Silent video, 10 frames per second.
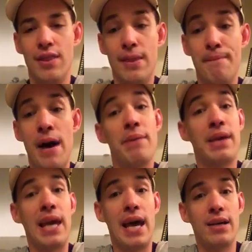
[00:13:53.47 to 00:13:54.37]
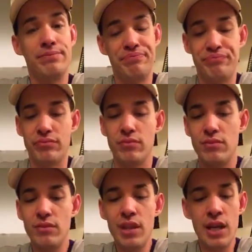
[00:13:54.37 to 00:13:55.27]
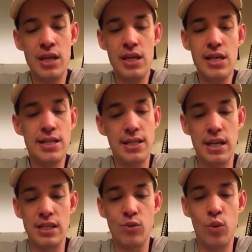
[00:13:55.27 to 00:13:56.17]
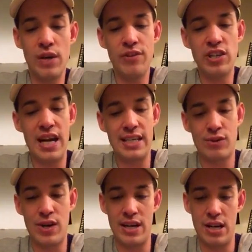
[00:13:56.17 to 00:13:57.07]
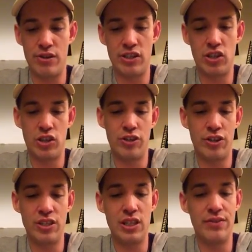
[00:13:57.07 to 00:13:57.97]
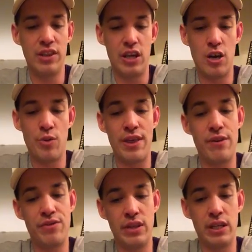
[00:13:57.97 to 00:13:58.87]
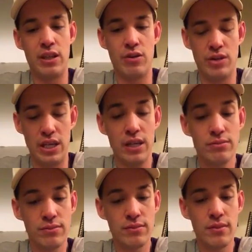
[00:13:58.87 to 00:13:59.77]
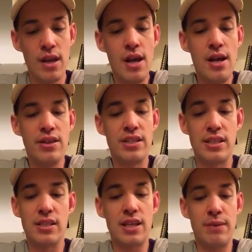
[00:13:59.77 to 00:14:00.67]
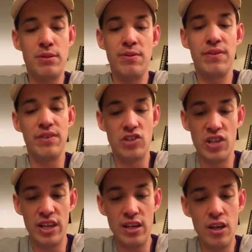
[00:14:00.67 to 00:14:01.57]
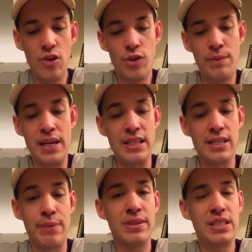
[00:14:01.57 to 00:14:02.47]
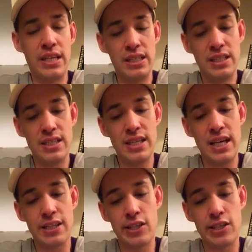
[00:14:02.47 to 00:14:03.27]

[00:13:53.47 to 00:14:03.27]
The bobcat. And he says, one of your tasks right now is to learn to live alone without feeling lonely. This is the time to be vigilant, remaining simultaneously as